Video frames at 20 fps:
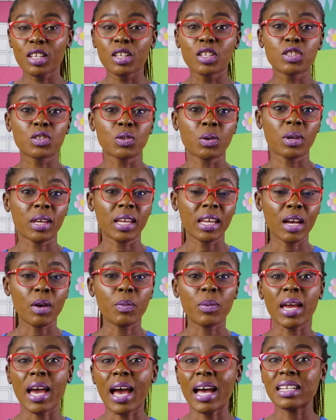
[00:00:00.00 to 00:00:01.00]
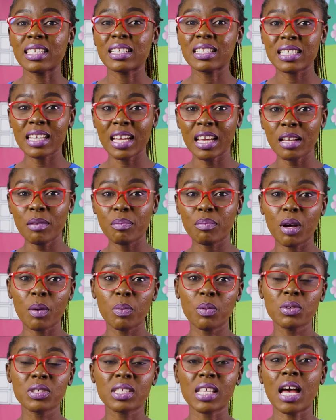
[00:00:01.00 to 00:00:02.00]
So here we had 10
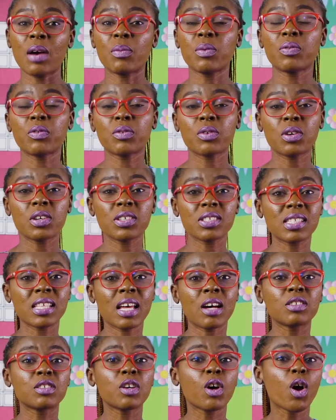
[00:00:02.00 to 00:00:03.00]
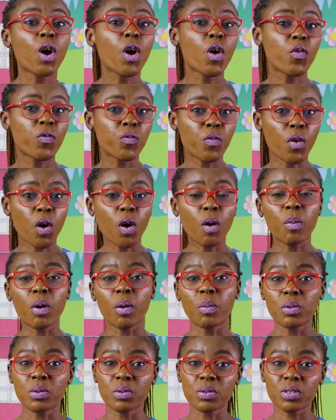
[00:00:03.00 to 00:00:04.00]
bubbles and we've crossed out 4
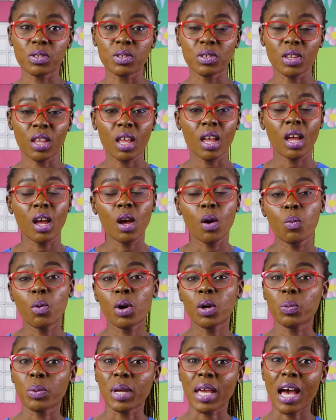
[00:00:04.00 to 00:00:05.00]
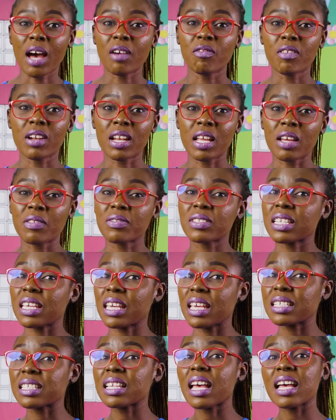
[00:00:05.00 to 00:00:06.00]
bubbles. What we have left
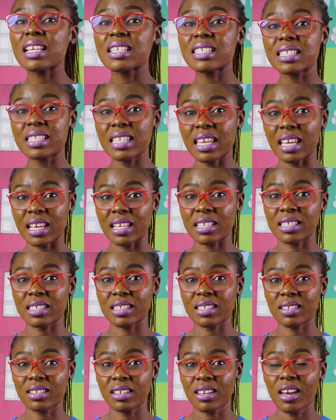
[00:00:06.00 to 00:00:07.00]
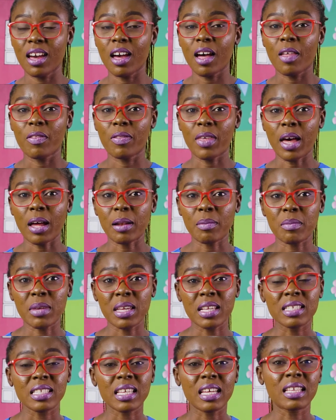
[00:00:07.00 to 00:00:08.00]
is 6. That
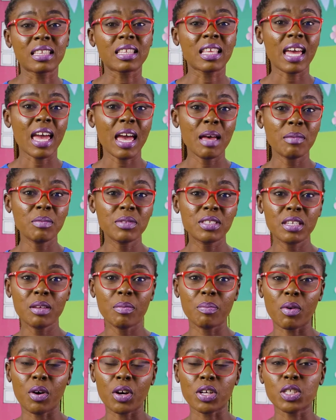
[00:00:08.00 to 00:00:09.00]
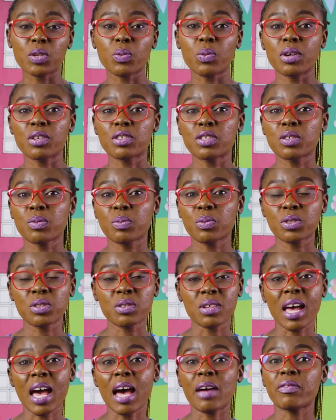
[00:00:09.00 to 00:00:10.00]
means in the empty box we are supposed to
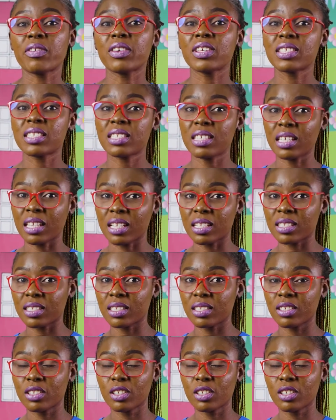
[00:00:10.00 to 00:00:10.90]
have 6.